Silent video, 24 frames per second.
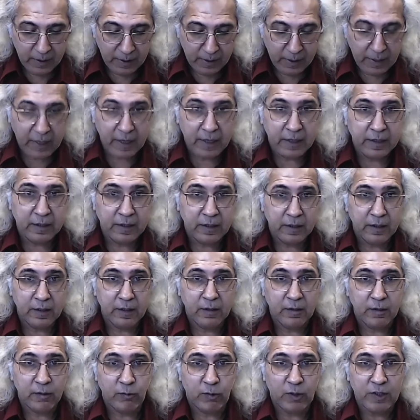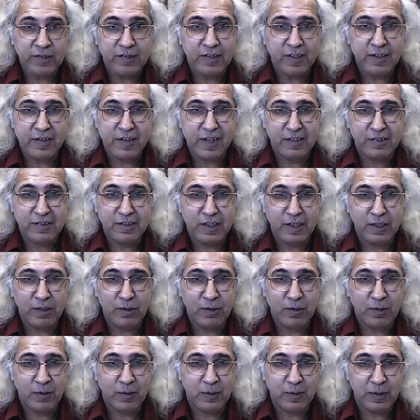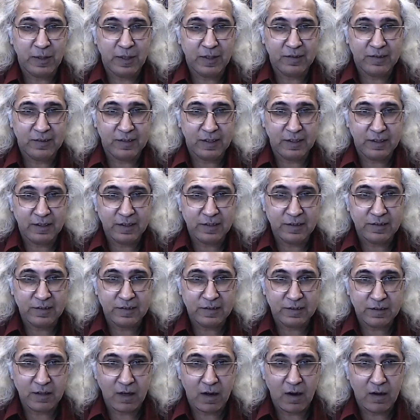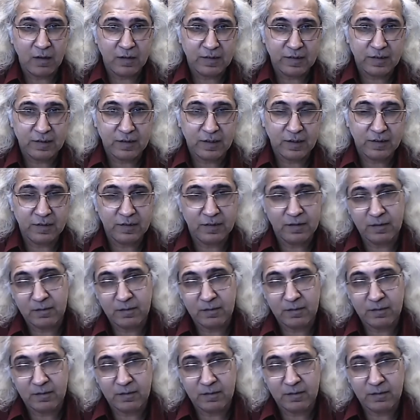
And what's interesting to note is that he starts this